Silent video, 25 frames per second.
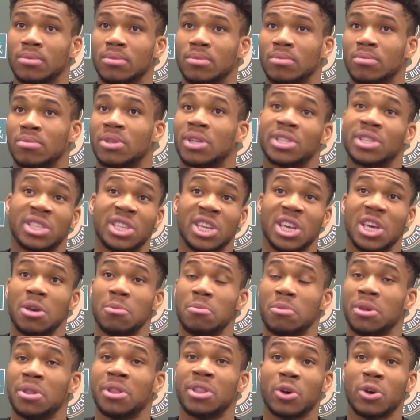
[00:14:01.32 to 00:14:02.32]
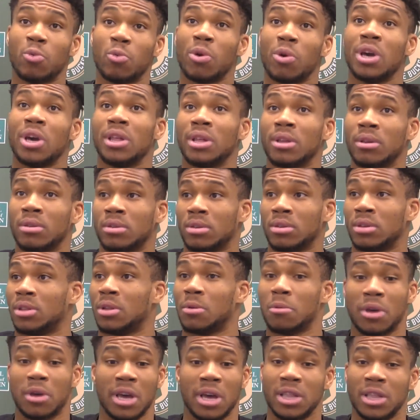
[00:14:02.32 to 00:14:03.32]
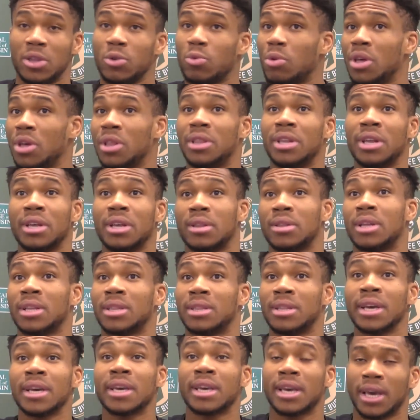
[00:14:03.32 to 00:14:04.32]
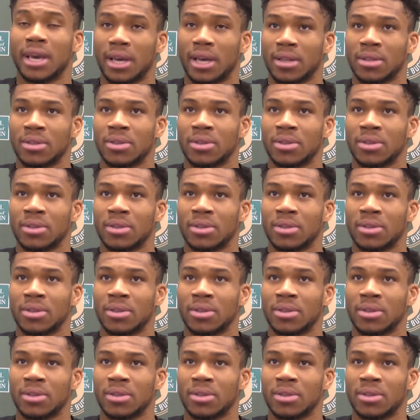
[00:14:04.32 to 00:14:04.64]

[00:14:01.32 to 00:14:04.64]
the team in the way in any way that, that they can